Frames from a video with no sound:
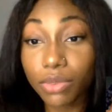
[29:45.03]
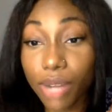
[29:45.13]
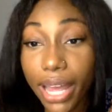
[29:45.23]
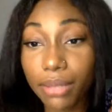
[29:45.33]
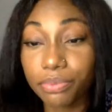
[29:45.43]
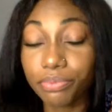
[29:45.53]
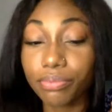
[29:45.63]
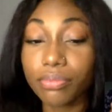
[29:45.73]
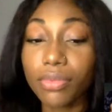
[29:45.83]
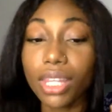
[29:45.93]
right?
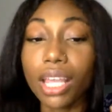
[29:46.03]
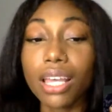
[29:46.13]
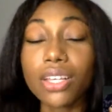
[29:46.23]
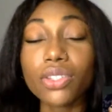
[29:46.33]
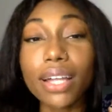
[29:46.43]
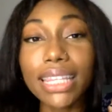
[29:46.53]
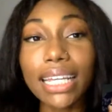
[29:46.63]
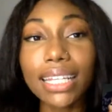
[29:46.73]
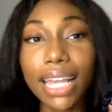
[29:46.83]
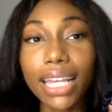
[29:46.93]
So I
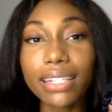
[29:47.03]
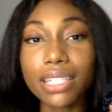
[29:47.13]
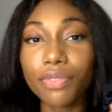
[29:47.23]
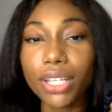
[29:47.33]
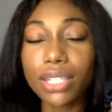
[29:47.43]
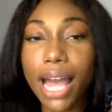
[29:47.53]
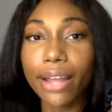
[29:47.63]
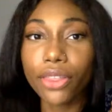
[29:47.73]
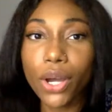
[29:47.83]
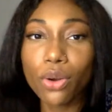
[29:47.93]
think Candace feels
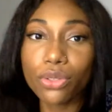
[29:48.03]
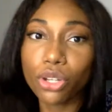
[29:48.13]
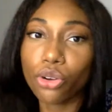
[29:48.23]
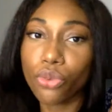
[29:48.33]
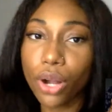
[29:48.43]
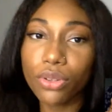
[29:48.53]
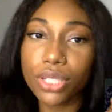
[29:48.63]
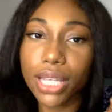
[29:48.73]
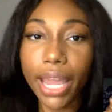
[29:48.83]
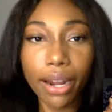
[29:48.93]
like those
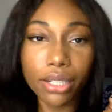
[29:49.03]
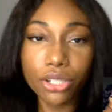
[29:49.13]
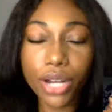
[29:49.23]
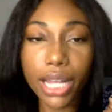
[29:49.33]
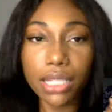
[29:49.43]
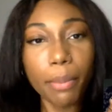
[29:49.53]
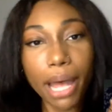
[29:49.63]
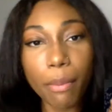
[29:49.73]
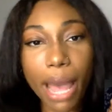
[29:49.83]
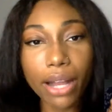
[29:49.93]
gross character traits
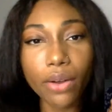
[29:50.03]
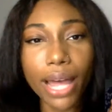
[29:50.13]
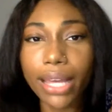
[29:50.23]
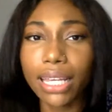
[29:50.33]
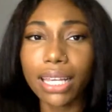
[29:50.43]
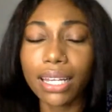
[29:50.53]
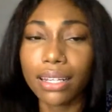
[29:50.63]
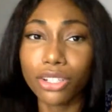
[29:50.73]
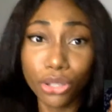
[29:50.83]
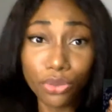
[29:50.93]
about Michael, how he
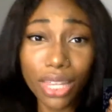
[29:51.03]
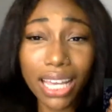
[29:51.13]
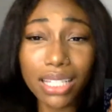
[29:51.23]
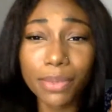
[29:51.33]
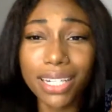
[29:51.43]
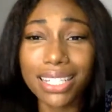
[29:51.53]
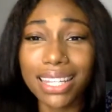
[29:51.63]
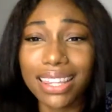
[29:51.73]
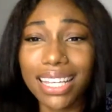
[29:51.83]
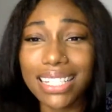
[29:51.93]
can do things because
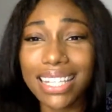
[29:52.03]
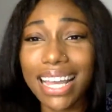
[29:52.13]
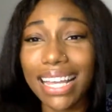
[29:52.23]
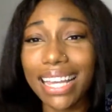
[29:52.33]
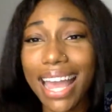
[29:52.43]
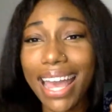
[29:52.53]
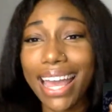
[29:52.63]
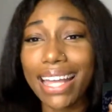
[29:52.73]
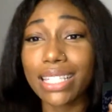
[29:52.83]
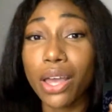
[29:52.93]
he thinks that he
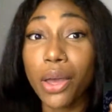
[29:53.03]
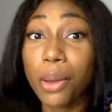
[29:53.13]
has